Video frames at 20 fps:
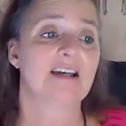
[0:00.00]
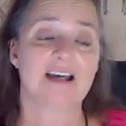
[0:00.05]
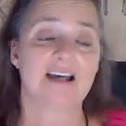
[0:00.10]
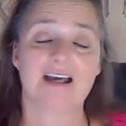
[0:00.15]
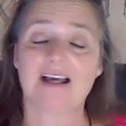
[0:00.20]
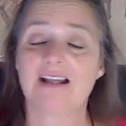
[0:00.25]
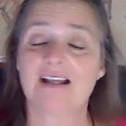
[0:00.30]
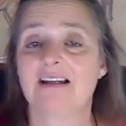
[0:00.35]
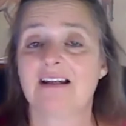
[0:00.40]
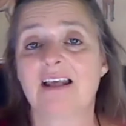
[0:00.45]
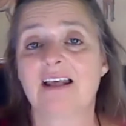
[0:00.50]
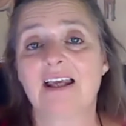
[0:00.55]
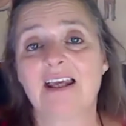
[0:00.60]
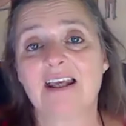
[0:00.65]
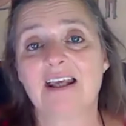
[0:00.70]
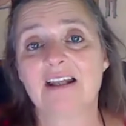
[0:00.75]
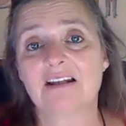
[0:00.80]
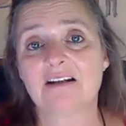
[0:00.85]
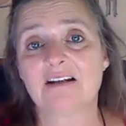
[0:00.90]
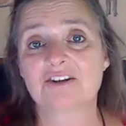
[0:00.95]
And
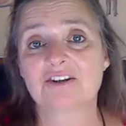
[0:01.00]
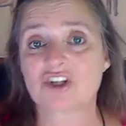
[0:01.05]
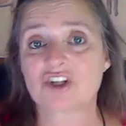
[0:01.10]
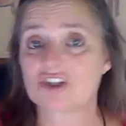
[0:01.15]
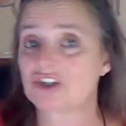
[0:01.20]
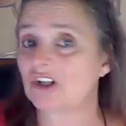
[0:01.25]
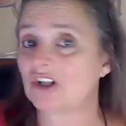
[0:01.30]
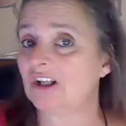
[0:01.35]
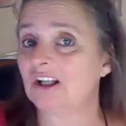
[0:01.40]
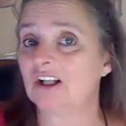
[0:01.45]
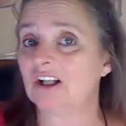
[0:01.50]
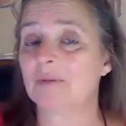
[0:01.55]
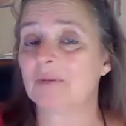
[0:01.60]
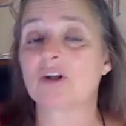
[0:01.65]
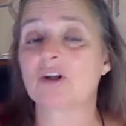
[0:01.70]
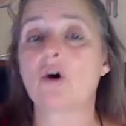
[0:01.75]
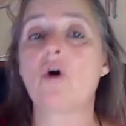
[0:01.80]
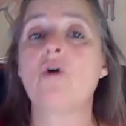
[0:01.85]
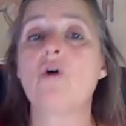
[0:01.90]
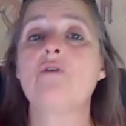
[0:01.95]
in just a little bit
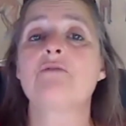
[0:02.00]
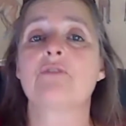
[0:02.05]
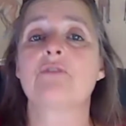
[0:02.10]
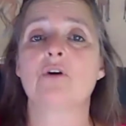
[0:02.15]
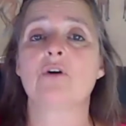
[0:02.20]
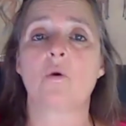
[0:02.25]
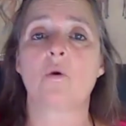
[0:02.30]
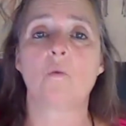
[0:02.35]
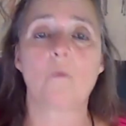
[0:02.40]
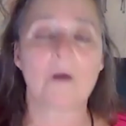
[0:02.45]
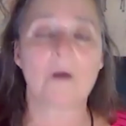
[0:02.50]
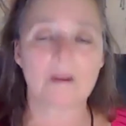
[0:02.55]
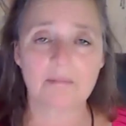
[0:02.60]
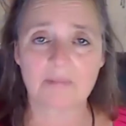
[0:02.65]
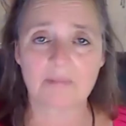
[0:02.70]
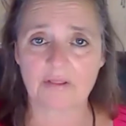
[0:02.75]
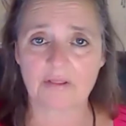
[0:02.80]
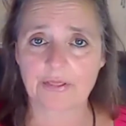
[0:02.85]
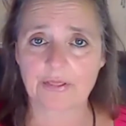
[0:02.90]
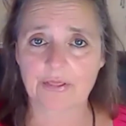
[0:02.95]
over 1
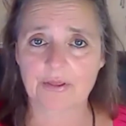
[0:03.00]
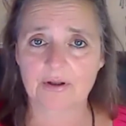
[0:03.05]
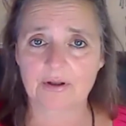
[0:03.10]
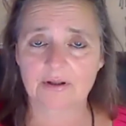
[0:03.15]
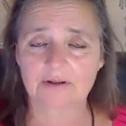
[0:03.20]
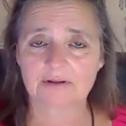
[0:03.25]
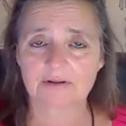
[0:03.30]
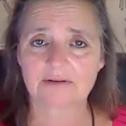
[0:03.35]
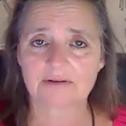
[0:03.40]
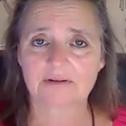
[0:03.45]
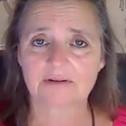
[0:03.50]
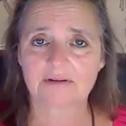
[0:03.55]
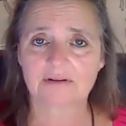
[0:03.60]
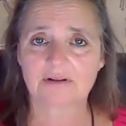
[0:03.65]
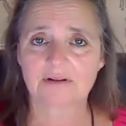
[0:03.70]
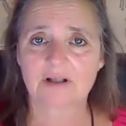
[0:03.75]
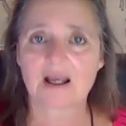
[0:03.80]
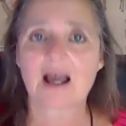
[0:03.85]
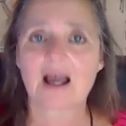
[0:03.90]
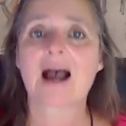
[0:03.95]
month,
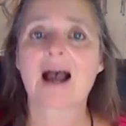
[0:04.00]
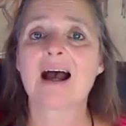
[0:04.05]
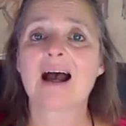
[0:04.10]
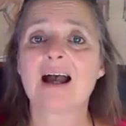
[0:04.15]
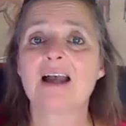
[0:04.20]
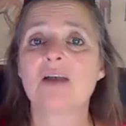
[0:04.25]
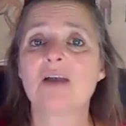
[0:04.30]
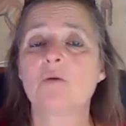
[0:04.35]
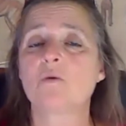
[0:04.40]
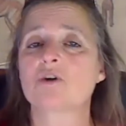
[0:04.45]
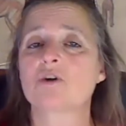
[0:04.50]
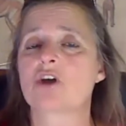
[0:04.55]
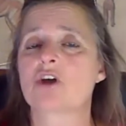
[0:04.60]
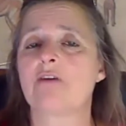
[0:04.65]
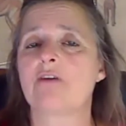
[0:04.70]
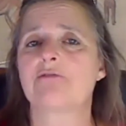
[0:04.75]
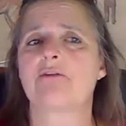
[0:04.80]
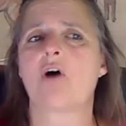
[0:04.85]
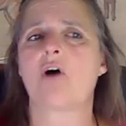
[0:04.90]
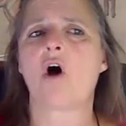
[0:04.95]
I was
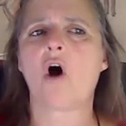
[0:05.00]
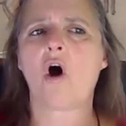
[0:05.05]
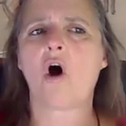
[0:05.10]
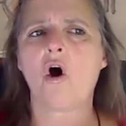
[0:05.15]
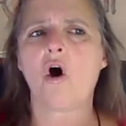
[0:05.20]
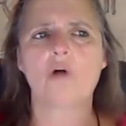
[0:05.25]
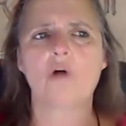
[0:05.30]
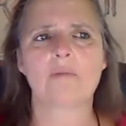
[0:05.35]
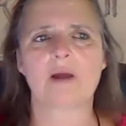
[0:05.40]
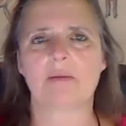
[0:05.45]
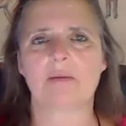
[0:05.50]
off all my